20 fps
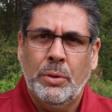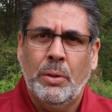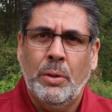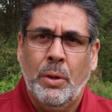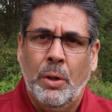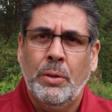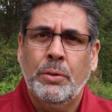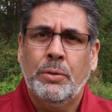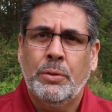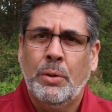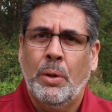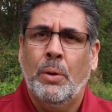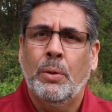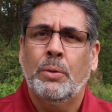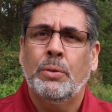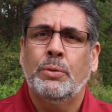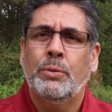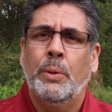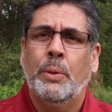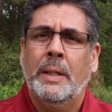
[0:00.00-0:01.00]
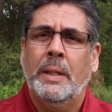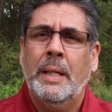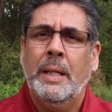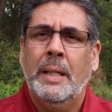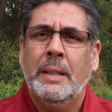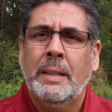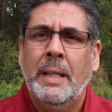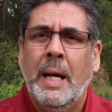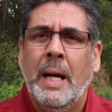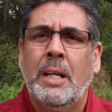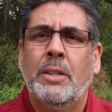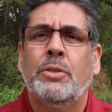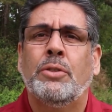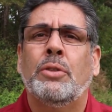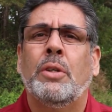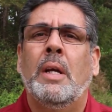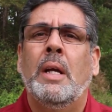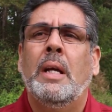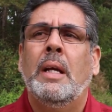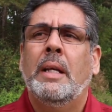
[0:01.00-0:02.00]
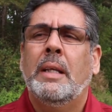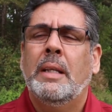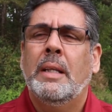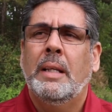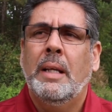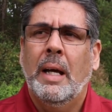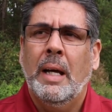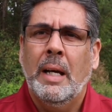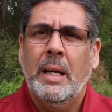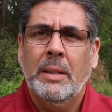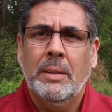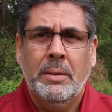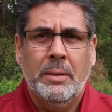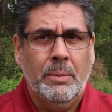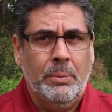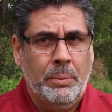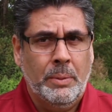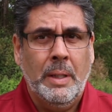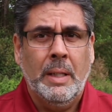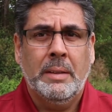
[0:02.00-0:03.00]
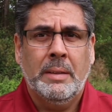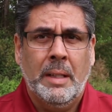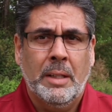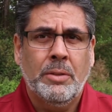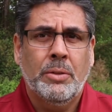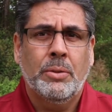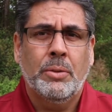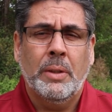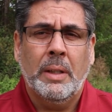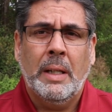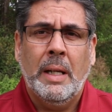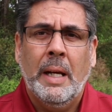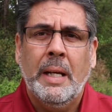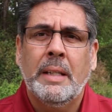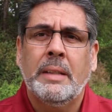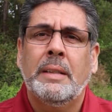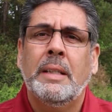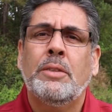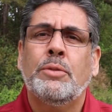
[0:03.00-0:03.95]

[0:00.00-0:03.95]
lost souls, when they attach to the client,